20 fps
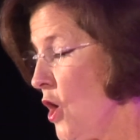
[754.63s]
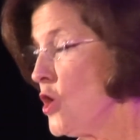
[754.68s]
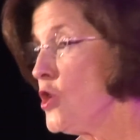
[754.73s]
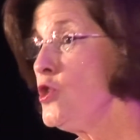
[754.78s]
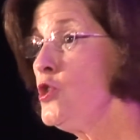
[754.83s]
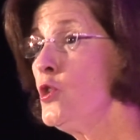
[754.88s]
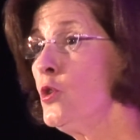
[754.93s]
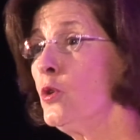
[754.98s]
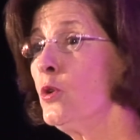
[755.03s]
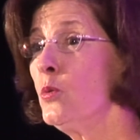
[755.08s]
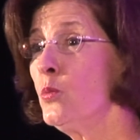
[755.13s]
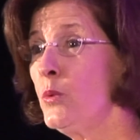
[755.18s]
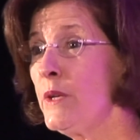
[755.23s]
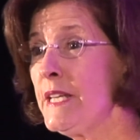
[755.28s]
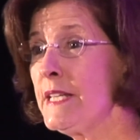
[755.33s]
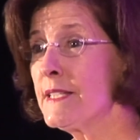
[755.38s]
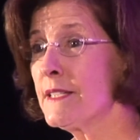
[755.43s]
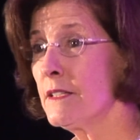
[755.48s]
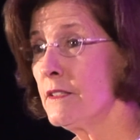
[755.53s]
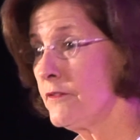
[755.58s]
Your
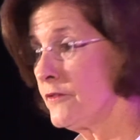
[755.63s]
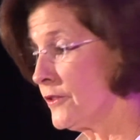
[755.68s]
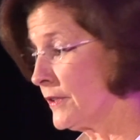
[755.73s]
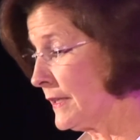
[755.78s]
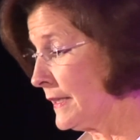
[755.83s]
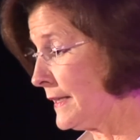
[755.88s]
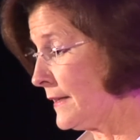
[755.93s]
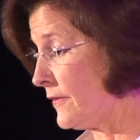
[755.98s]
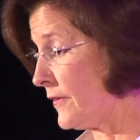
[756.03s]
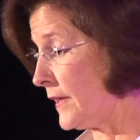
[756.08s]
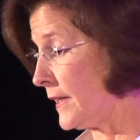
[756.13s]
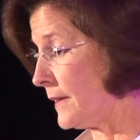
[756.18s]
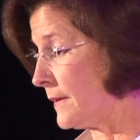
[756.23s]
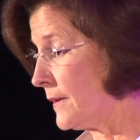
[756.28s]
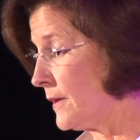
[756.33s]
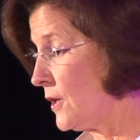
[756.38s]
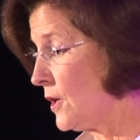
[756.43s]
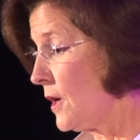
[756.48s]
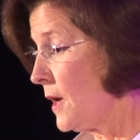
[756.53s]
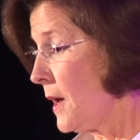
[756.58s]
reason for living.
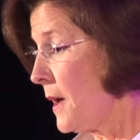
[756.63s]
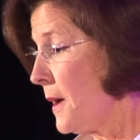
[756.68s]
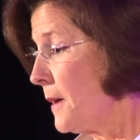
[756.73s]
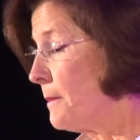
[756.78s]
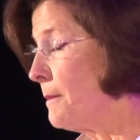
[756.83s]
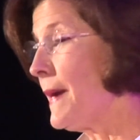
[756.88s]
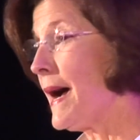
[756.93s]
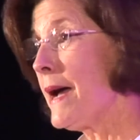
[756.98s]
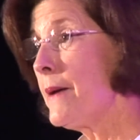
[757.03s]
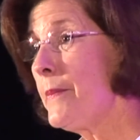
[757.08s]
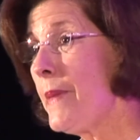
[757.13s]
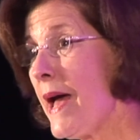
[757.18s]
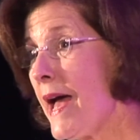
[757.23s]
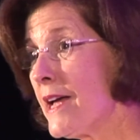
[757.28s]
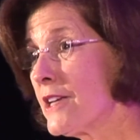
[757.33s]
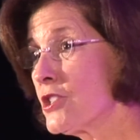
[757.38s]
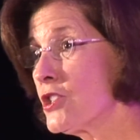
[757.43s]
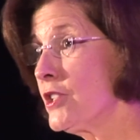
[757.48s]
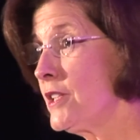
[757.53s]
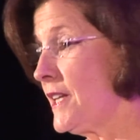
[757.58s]
My
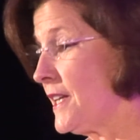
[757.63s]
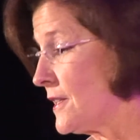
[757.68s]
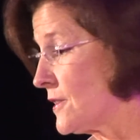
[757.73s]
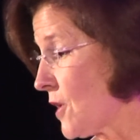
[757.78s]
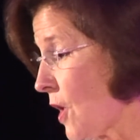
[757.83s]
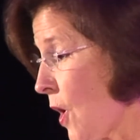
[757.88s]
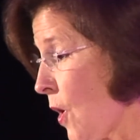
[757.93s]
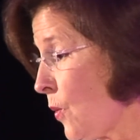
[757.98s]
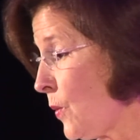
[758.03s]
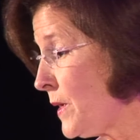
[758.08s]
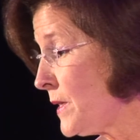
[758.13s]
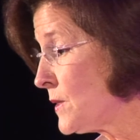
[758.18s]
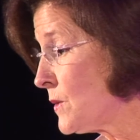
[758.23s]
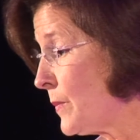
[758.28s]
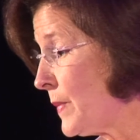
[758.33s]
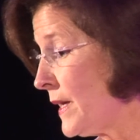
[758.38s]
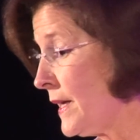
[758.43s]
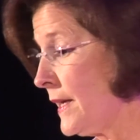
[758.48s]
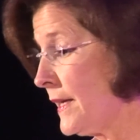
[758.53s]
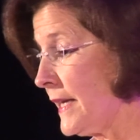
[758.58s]
passion has always
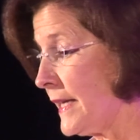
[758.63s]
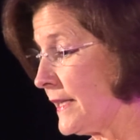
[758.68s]
been